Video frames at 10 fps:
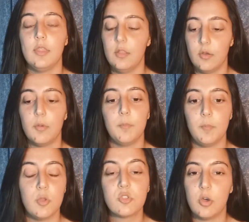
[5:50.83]
And the
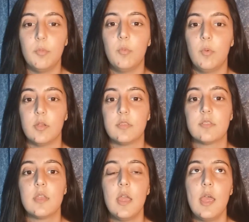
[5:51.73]
most common
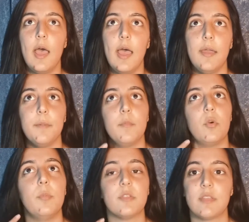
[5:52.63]
ones,
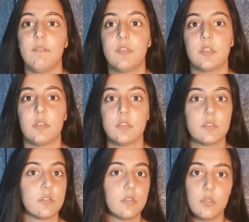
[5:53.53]
almost
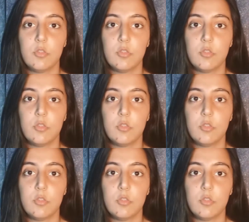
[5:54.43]
emphasized